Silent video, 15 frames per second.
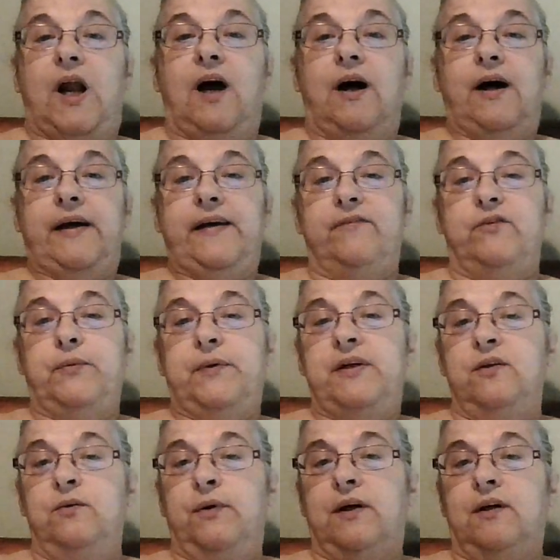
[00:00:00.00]
Hi
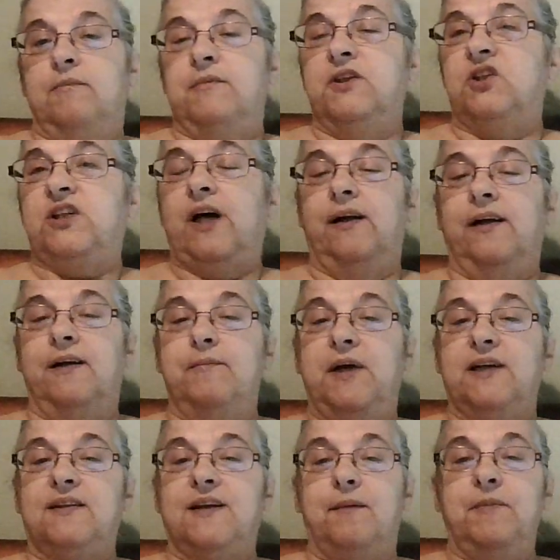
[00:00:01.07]
everyone, welcome to Chatelain
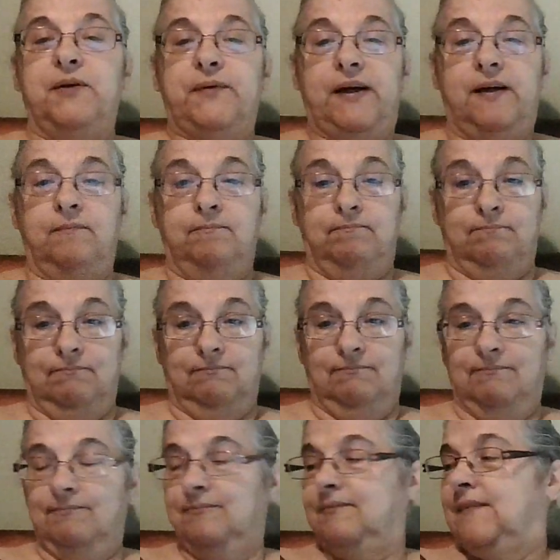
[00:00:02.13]
Makes. I'm Lorraine.
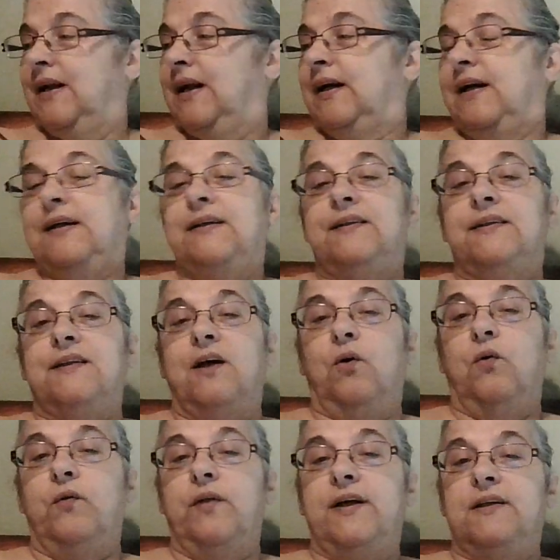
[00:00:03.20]

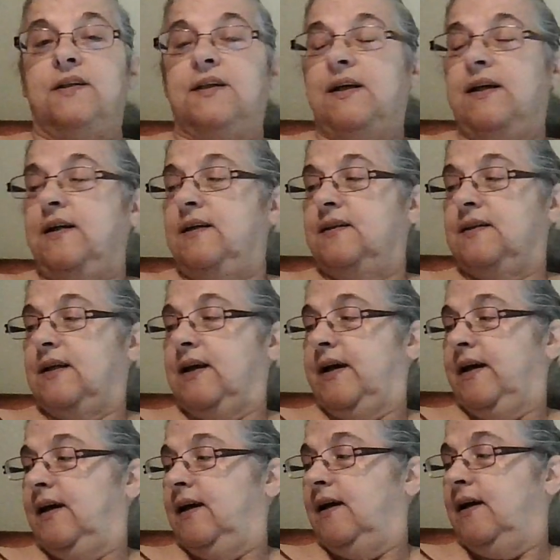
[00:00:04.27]
So this is
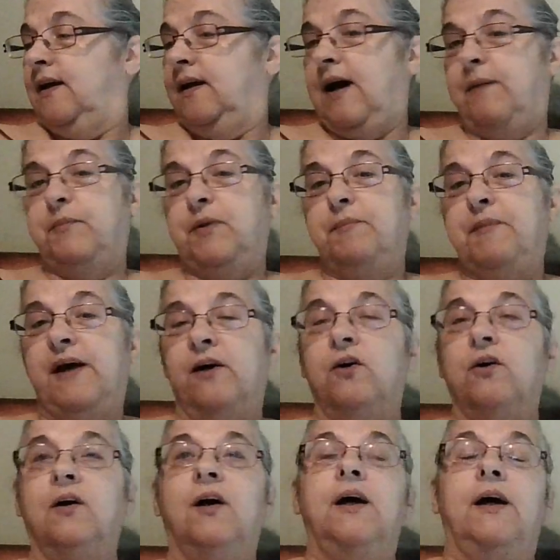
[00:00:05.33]
a Happy
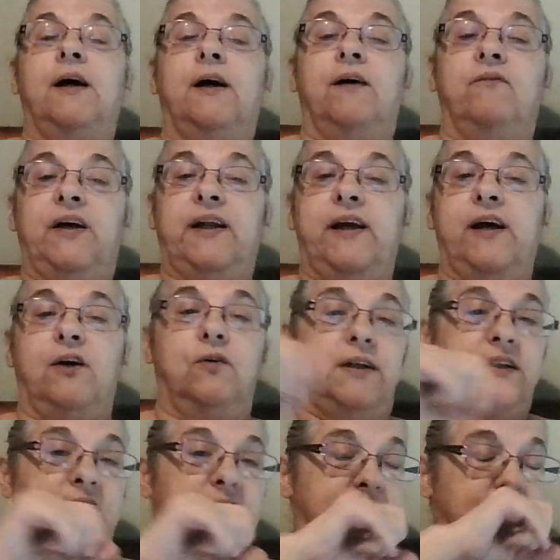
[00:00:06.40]
Meal video.
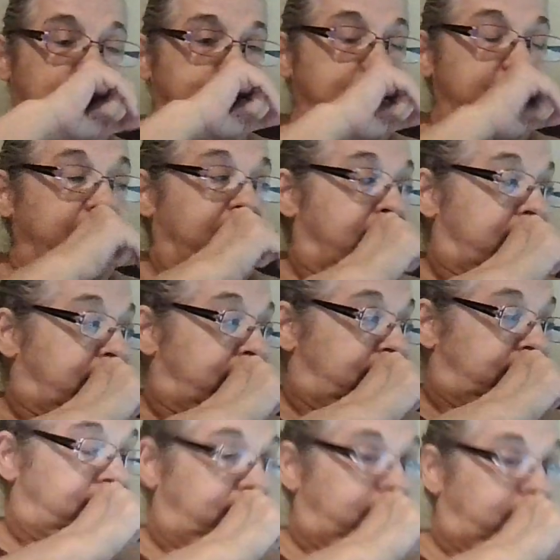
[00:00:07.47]
Excuse me,
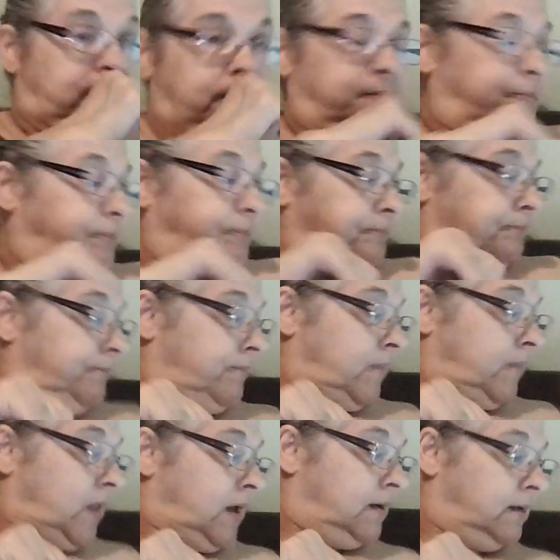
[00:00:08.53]
got
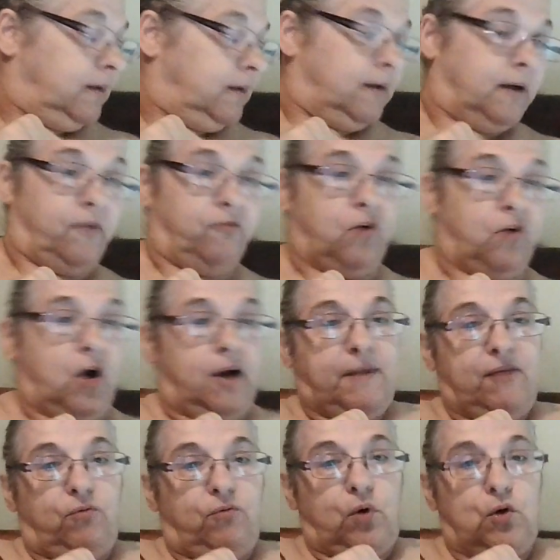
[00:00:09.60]
a frog in
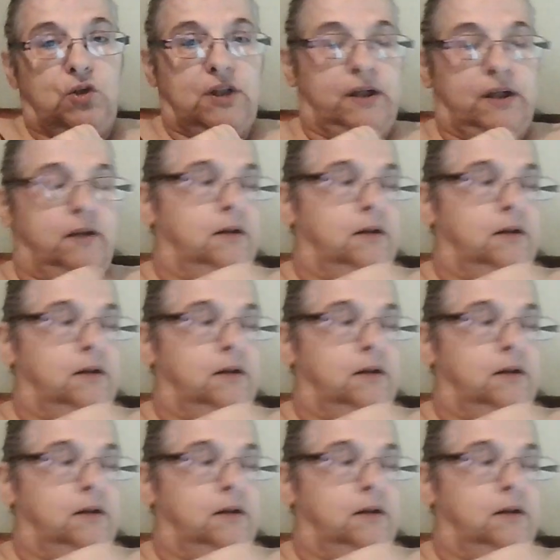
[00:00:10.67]
my throat.